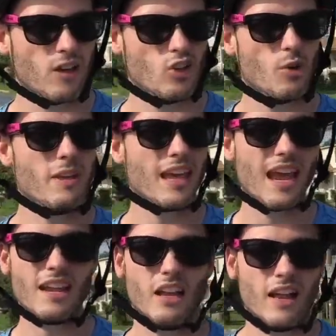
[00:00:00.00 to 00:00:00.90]
You'll be
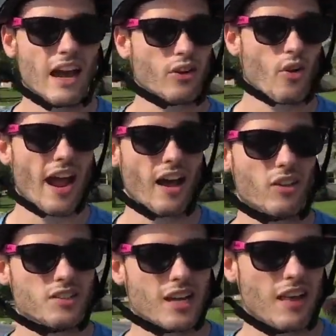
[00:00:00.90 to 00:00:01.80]
gaining a lot of
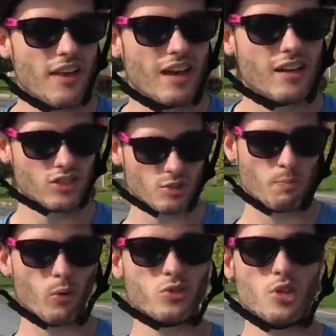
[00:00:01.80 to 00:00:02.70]
ground and then it just
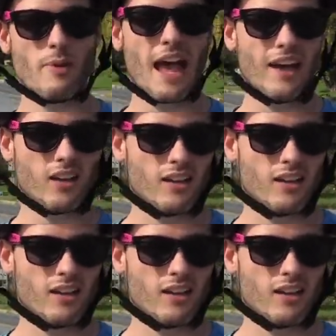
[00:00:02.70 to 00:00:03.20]
pulls you back.